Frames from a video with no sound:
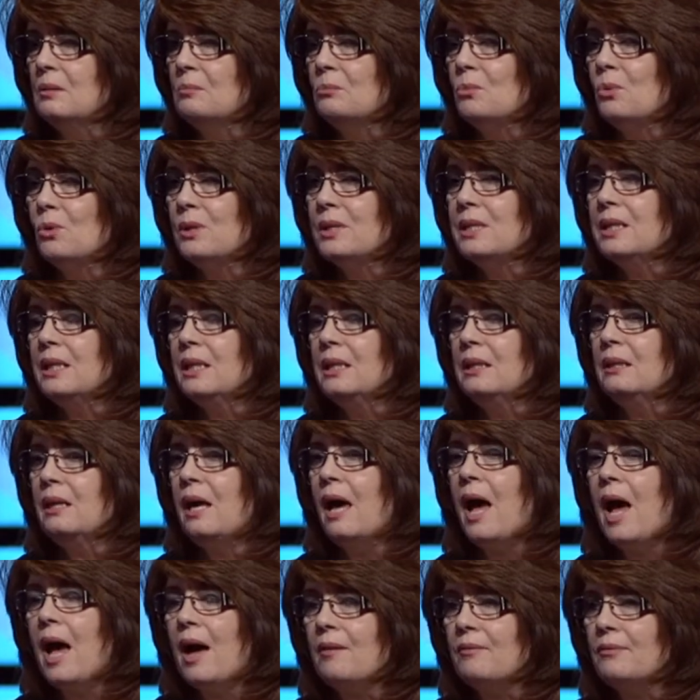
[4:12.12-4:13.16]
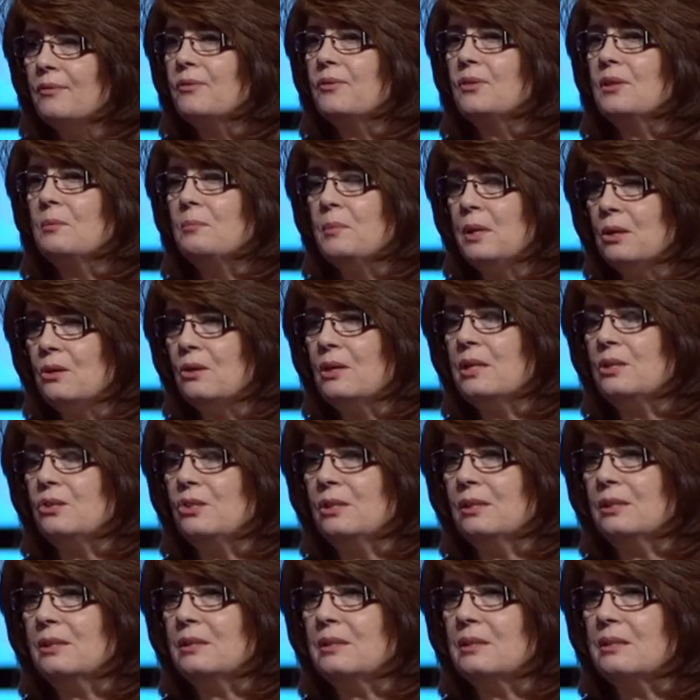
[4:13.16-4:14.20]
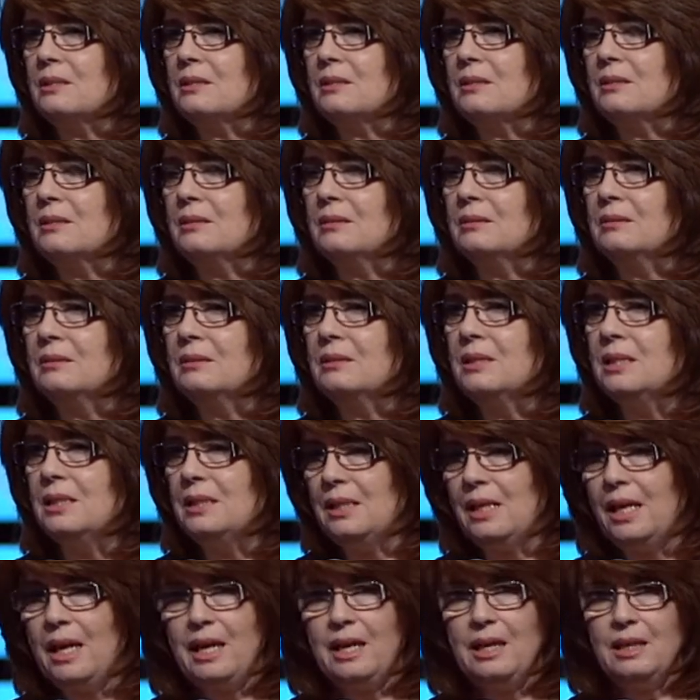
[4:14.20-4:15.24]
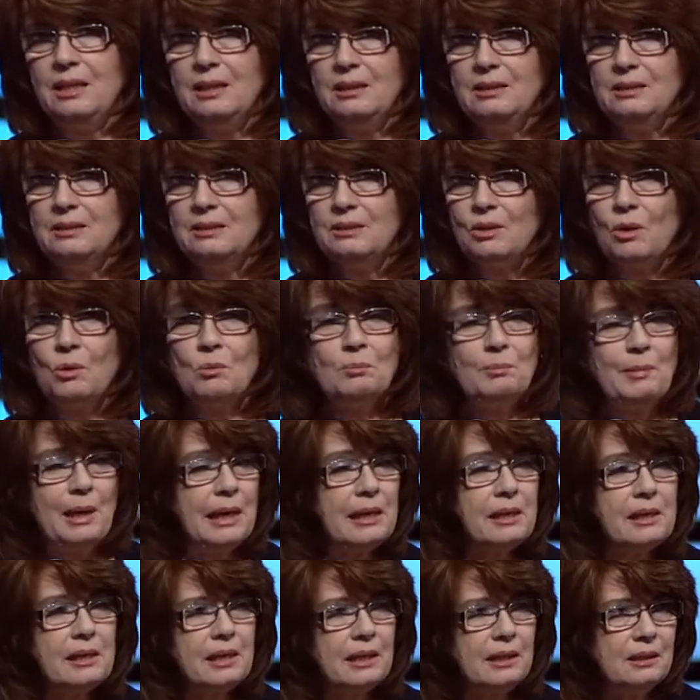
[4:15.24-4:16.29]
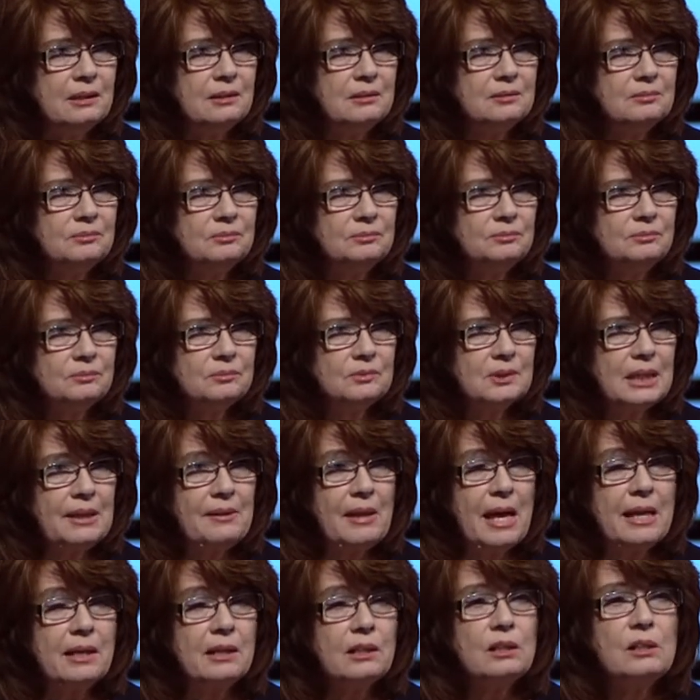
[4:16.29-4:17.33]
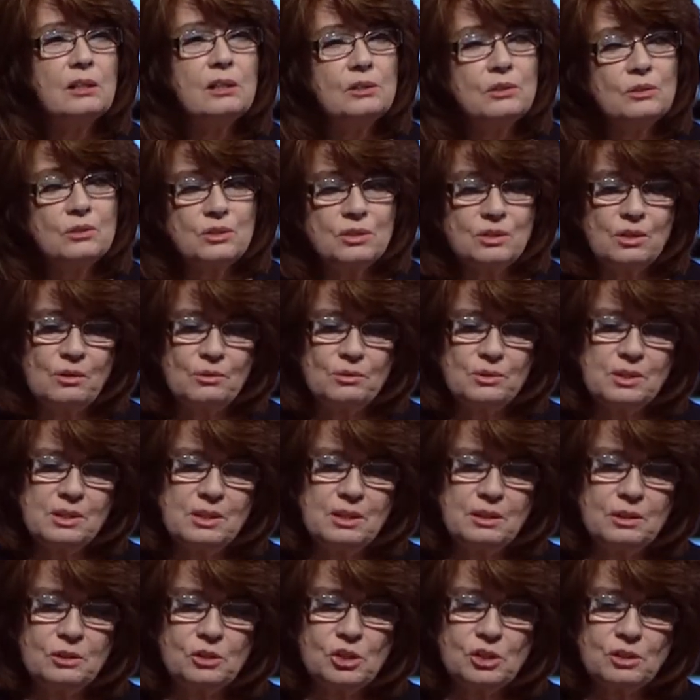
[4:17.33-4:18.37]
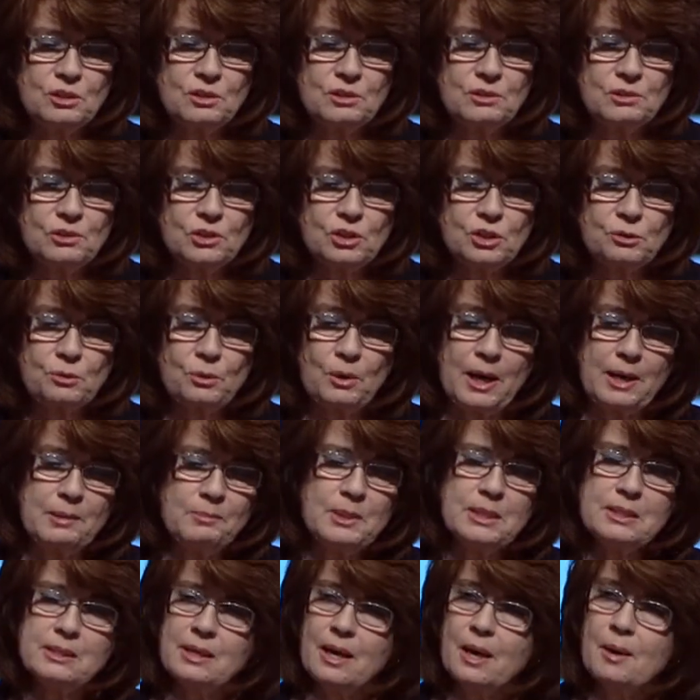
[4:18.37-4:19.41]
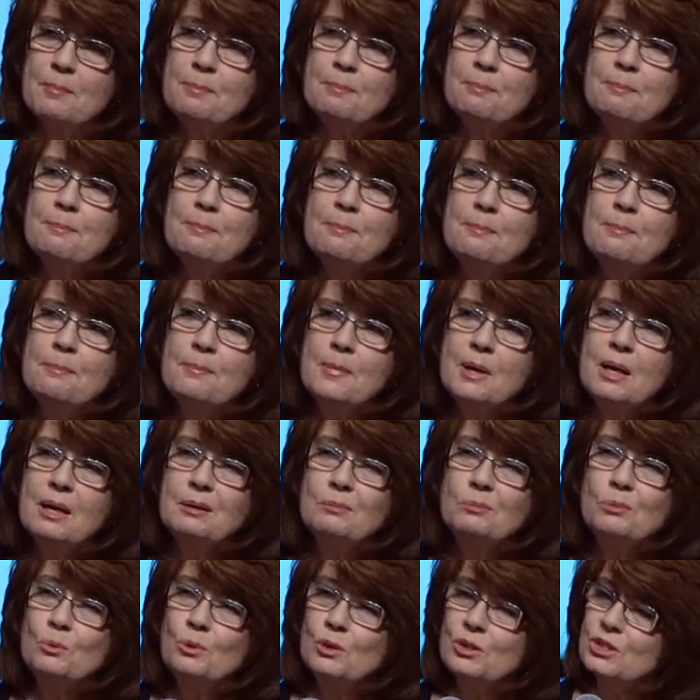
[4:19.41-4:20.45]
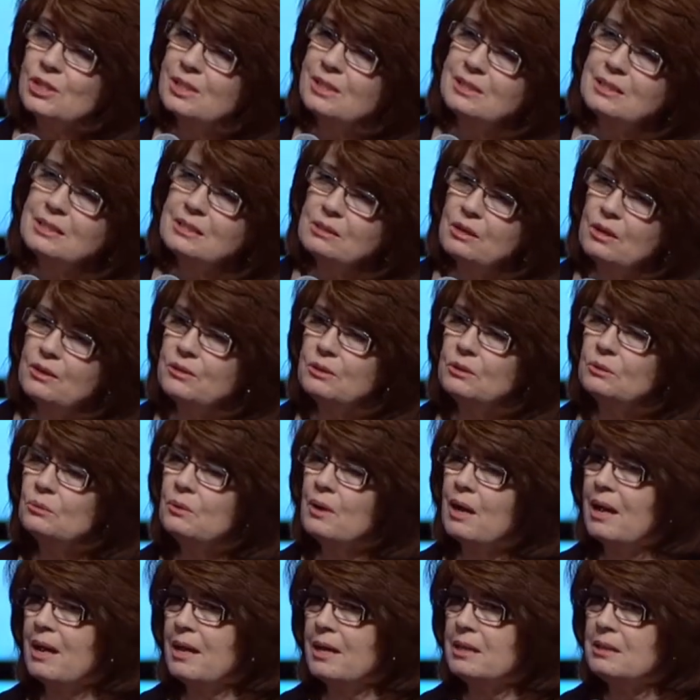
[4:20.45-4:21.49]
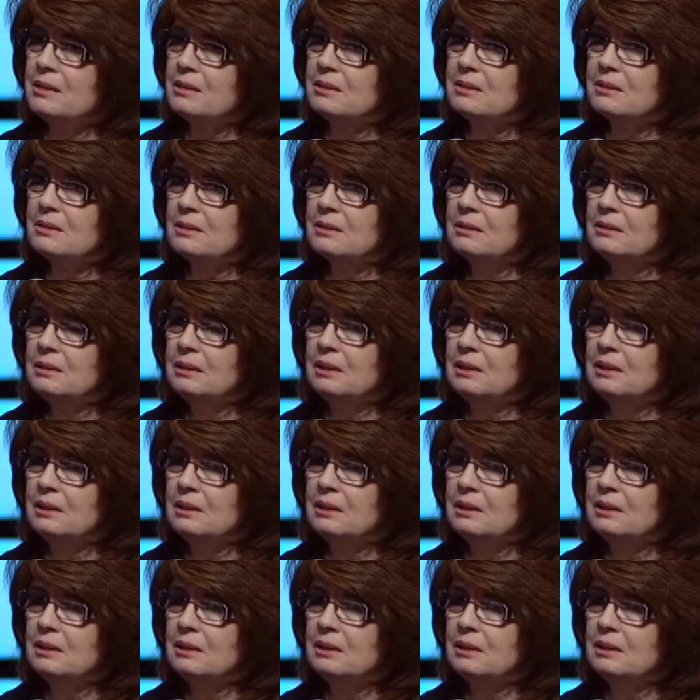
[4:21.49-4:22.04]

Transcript: More than half the marriages today don't make it, and that includes those in the church. Crime is up. Abortion is on the rise.